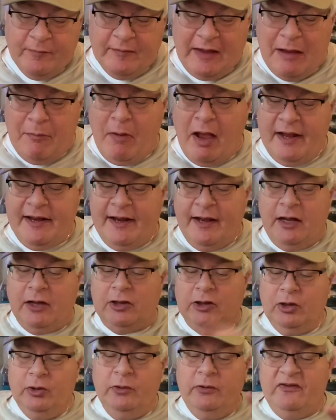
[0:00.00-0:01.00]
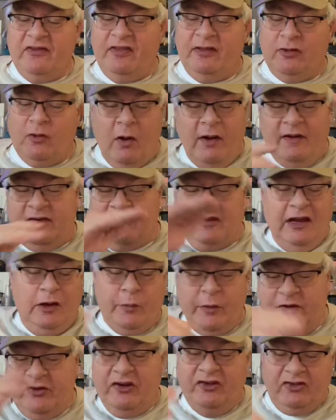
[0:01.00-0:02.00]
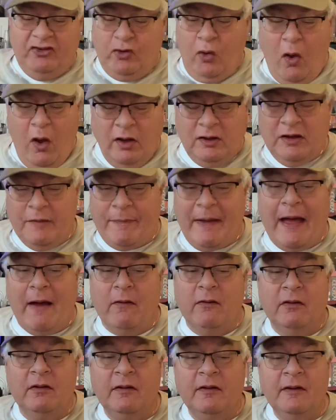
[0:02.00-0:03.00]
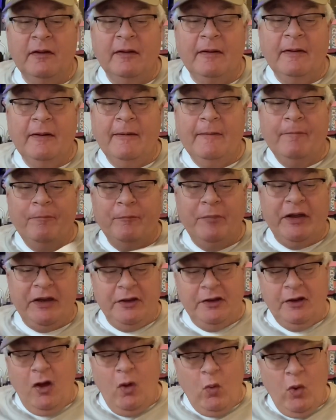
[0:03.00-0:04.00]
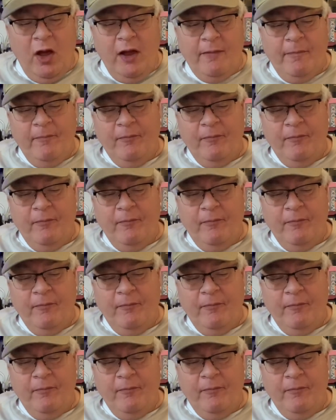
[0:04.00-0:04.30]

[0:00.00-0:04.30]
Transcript: They might include thoughts like we just talked about. But you know what?